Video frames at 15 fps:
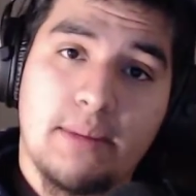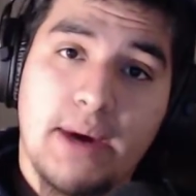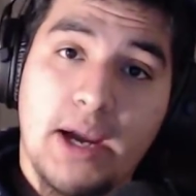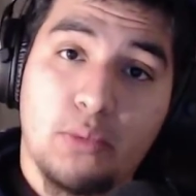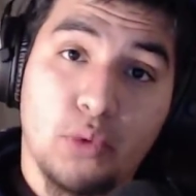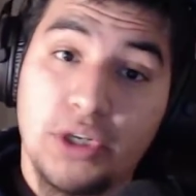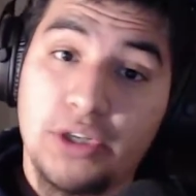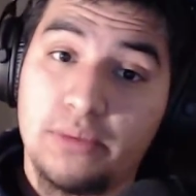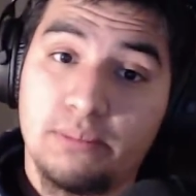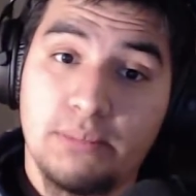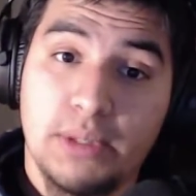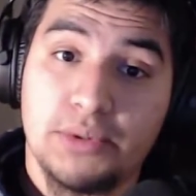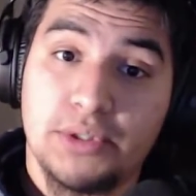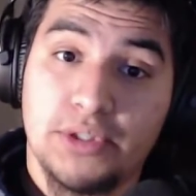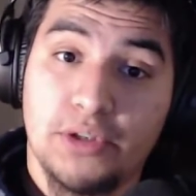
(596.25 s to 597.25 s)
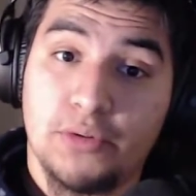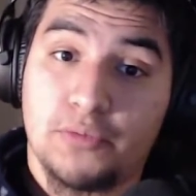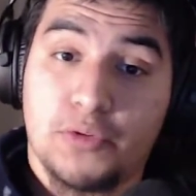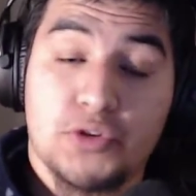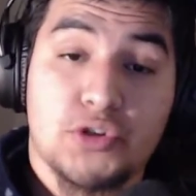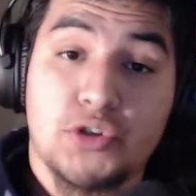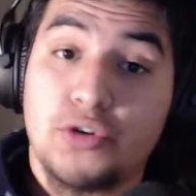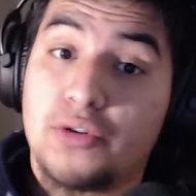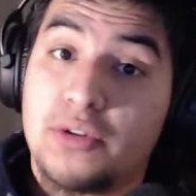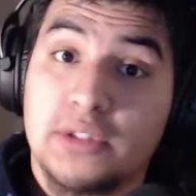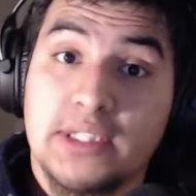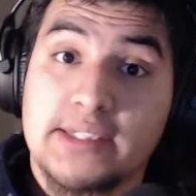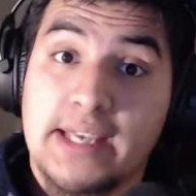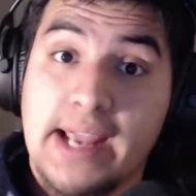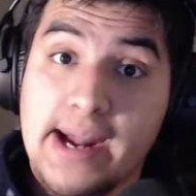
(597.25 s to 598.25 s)
I wouldn't be able to know for sure
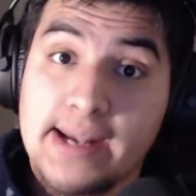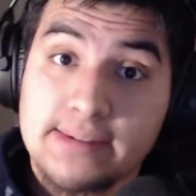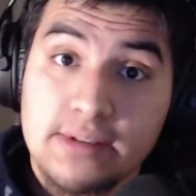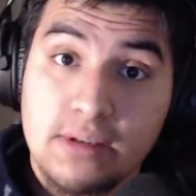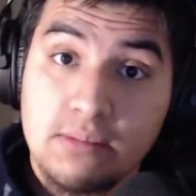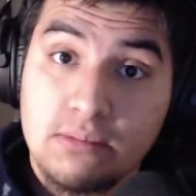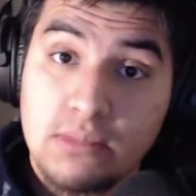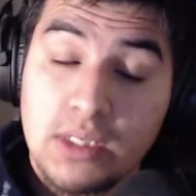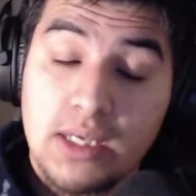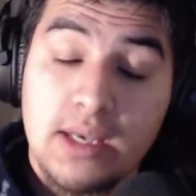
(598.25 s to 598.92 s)
unless I asked them,